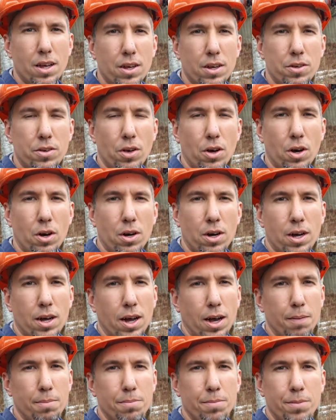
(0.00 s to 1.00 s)
So
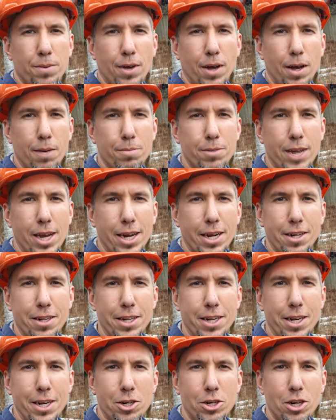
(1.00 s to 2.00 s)
I'm, I'm taking the
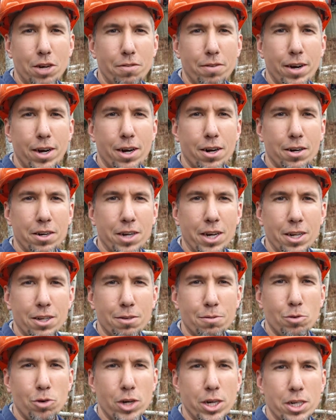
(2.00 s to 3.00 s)
initiative here and getting
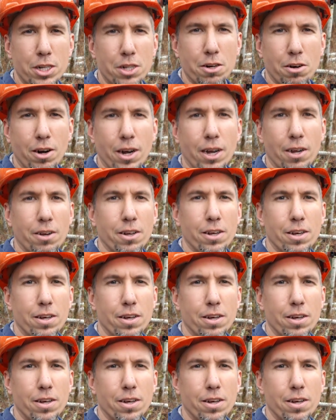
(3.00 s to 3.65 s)
some trees in the ground.